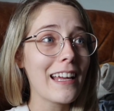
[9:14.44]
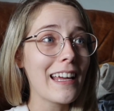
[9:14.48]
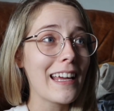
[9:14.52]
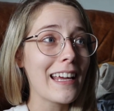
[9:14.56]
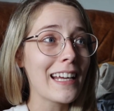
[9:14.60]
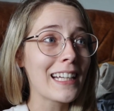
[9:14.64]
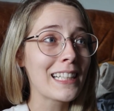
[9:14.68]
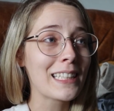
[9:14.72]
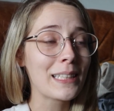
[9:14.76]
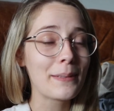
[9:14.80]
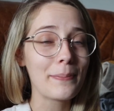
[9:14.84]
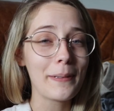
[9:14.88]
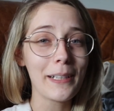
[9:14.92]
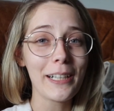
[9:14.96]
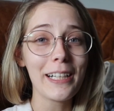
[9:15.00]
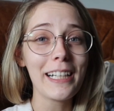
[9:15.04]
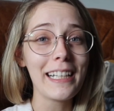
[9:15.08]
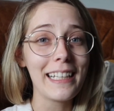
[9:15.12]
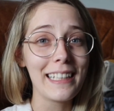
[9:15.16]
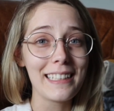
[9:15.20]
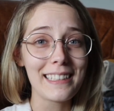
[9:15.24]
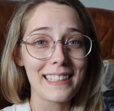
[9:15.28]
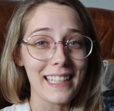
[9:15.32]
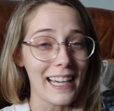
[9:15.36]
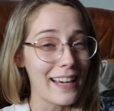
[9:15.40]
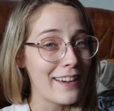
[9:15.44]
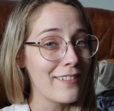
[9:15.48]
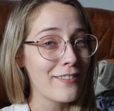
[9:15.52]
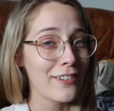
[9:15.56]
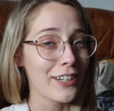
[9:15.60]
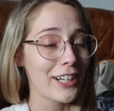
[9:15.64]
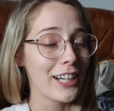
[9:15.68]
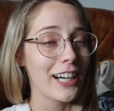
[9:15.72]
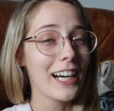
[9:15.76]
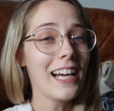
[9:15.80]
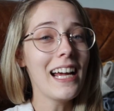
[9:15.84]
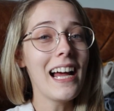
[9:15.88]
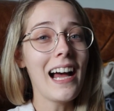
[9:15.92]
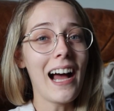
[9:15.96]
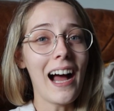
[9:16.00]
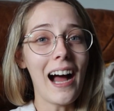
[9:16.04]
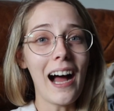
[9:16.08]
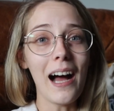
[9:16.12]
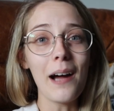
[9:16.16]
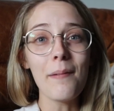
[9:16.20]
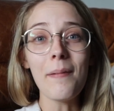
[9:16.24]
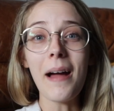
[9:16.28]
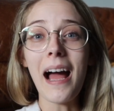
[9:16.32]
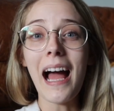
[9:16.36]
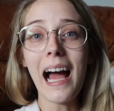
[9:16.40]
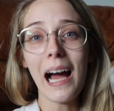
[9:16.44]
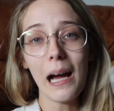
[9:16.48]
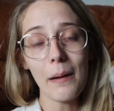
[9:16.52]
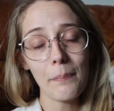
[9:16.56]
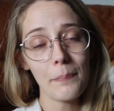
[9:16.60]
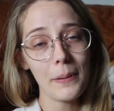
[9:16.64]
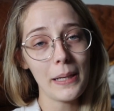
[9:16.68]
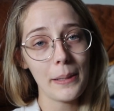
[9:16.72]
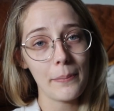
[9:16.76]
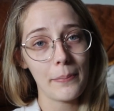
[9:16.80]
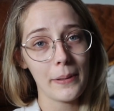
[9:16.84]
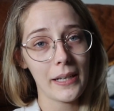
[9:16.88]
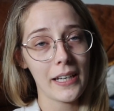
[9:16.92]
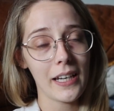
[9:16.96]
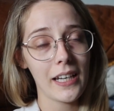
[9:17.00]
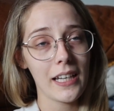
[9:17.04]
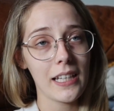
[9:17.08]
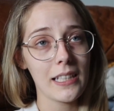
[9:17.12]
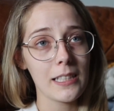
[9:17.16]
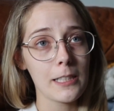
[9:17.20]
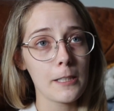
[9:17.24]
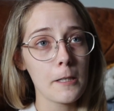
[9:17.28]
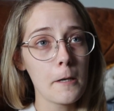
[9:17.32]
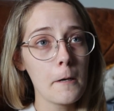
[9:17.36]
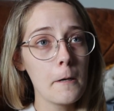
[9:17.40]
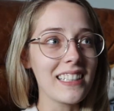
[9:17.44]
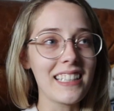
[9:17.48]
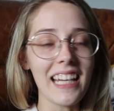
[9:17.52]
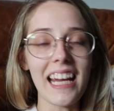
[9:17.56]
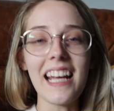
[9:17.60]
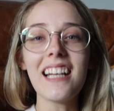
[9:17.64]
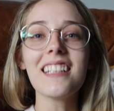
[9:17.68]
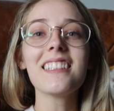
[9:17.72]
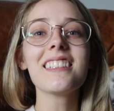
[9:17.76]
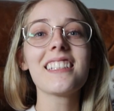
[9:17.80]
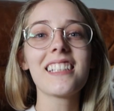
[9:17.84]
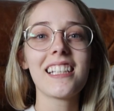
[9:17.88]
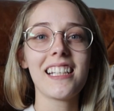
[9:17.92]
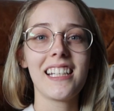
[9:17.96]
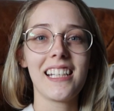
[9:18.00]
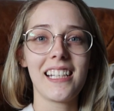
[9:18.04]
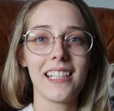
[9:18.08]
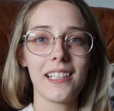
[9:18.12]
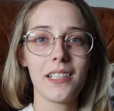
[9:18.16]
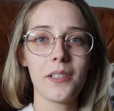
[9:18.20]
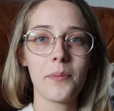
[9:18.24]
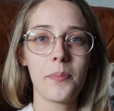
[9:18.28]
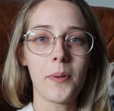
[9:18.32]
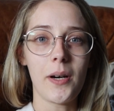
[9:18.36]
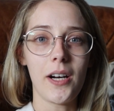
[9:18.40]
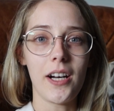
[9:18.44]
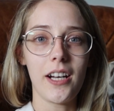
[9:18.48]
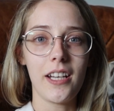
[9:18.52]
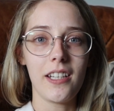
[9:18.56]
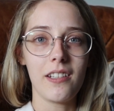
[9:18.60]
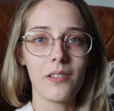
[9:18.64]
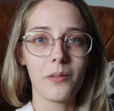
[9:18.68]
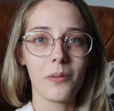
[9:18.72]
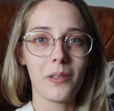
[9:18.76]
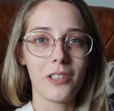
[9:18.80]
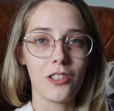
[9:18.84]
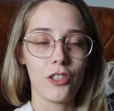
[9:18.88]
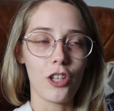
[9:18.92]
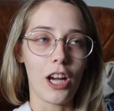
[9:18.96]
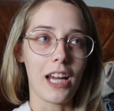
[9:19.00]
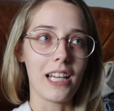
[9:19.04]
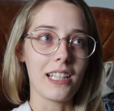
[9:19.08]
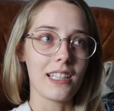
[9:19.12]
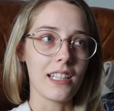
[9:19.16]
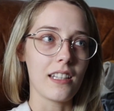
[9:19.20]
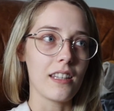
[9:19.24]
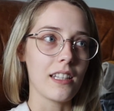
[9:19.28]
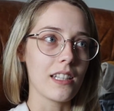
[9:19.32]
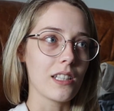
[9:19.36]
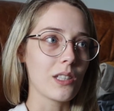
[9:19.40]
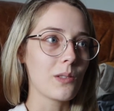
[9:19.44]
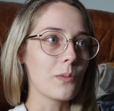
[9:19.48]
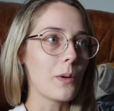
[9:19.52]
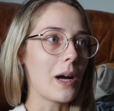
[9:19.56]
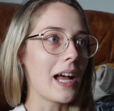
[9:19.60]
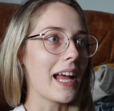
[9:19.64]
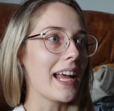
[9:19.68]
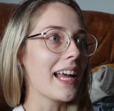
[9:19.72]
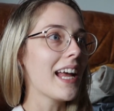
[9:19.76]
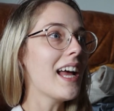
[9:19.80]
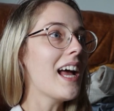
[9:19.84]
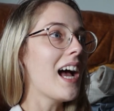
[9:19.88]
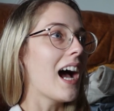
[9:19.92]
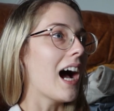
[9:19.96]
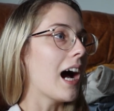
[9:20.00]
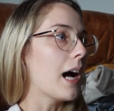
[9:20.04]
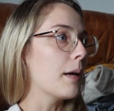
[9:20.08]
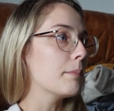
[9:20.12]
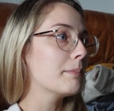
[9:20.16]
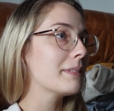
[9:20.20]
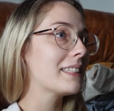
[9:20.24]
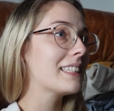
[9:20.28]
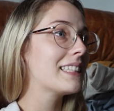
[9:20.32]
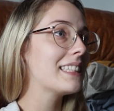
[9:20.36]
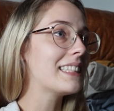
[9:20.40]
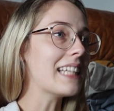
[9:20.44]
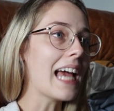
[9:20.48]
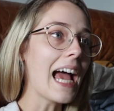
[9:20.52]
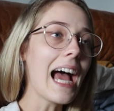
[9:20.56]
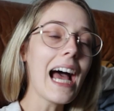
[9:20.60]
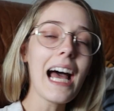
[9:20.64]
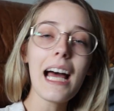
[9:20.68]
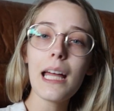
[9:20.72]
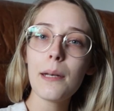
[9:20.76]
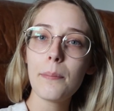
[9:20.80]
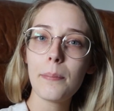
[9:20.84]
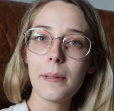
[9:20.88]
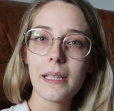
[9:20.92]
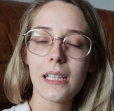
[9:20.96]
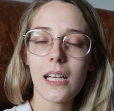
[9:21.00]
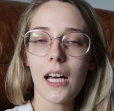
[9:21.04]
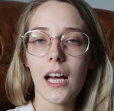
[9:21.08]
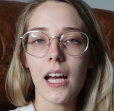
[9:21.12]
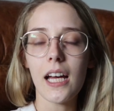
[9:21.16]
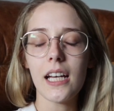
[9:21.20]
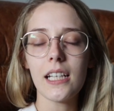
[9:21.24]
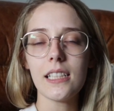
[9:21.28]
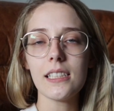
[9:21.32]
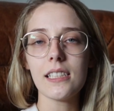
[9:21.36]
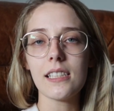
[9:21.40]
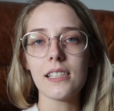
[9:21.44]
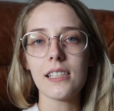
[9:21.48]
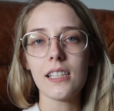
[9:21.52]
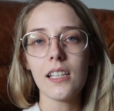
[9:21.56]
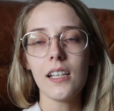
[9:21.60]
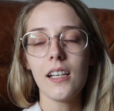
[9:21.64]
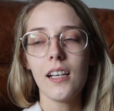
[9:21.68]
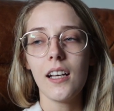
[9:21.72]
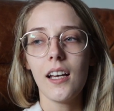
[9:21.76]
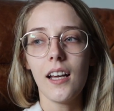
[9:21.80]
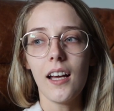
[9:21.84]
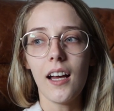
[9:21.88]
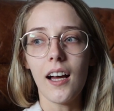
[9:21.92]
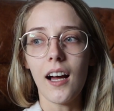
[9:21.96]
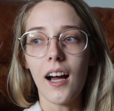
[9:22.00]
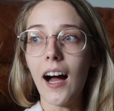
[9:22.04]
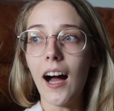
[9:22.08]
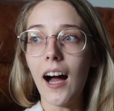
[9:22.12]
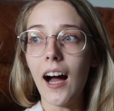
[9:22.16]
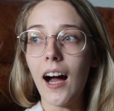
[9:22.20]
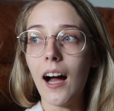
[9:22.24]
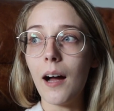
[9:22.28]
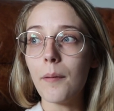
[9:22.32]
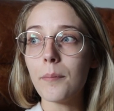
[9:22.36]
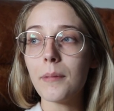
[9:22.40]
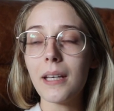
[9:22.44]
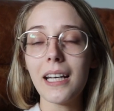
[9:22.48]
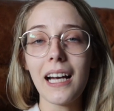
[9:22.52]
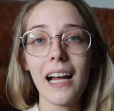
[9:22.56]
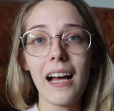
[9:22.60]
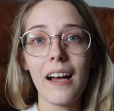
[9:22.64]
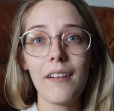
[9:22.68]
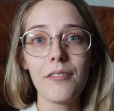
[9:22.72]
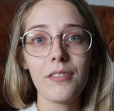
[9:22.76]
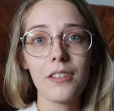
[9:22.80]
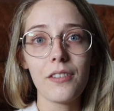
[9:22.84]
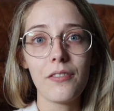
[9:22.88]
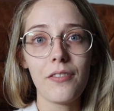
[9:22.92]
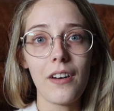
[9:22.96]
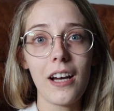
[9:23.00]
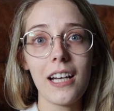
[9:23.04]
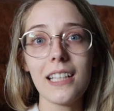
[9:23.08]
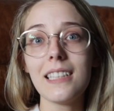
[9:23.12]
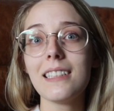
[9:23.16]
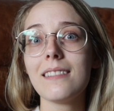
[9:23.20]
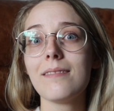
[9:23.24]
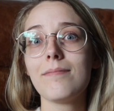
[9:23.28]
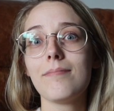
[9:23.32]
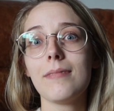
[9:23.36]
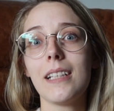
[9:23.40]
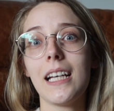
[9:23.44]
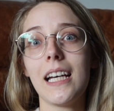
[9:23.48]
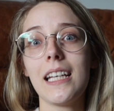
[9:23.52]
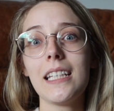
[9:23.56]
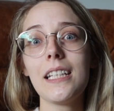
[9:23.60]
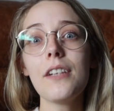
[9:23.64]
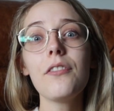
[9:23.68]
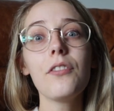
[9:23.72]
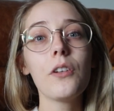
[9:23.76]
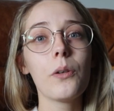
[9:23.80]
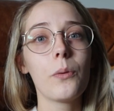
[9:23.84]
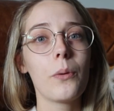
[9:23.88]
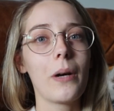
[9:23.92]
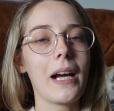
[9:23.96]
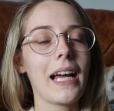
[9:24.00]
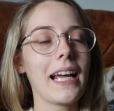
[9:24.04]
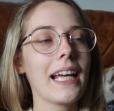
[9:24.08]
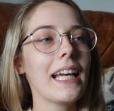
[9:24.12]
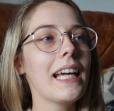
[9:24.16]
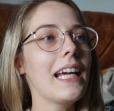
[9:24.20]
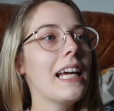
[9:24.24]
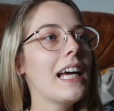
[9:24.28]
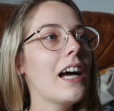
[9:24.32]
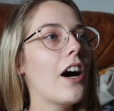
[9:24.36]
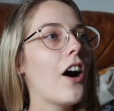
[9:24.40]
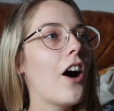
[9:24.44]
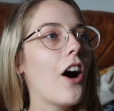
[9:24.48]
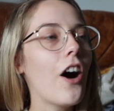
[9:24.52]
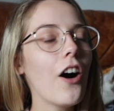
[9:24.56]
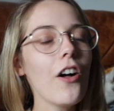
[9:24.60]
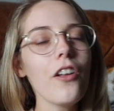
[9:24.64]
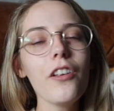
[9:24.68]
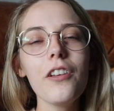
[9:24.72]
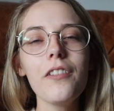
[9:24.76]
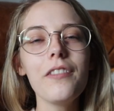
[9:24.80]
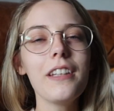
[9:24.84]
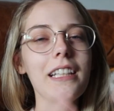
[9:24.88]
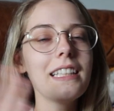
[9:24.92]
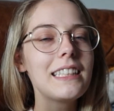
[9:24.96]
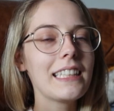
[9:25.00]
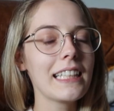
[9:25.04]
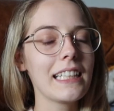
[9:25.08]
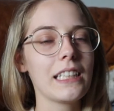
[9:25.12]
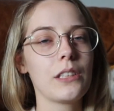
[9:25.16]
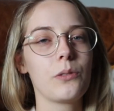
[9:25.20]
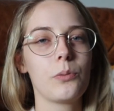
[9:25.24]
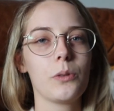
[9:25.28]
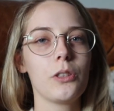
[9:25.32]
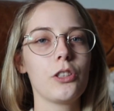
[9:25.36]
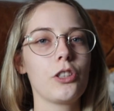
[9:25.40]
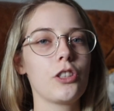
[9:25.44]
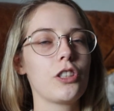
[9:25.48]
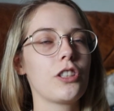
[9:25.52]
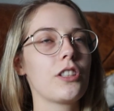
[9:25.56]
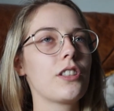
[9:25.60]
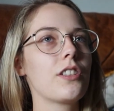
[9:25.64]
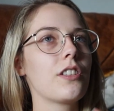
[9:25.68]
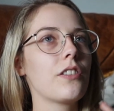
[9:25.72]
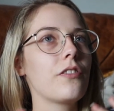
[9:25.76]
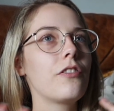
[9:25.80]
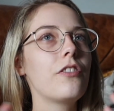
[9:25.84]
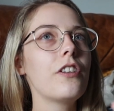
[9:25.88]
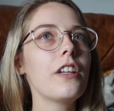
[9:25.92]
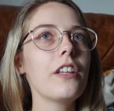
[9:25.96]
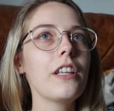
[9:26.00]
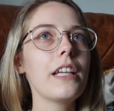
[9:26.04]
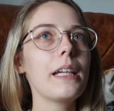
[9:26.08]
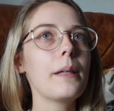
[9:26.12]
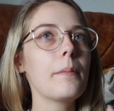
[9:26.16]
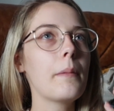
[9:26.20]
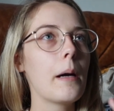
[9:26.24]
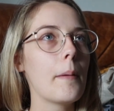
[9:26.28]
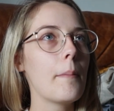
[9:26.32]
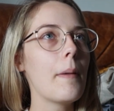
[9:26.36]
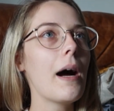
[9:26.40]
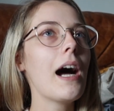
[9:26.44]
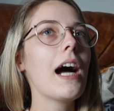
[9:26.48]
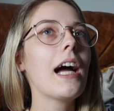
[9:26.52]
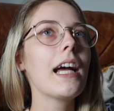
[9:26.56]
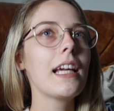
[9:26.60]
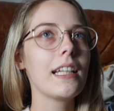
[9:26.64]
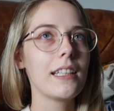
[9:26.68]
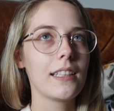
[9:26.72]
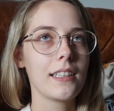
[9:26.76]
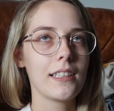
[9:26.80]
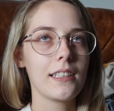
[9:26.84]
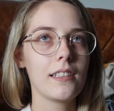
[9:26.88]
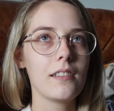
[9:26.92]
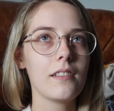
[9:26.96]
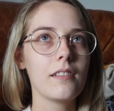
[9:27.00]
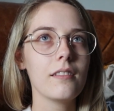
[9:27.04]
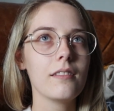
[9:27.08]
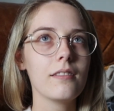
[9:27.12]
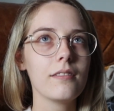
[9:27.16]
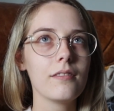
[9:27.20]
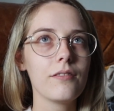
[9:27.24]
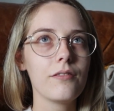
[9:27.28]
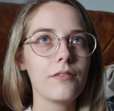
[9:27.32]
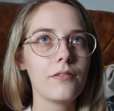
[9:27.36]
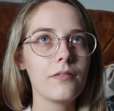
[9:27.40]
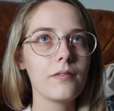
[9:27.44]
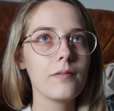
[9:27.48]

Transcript: experience ever. I'm happy because Dan's going to get to bond with Jason this way. I'm sad because I'm going to have to find a different way. All of these things were just filling my mind and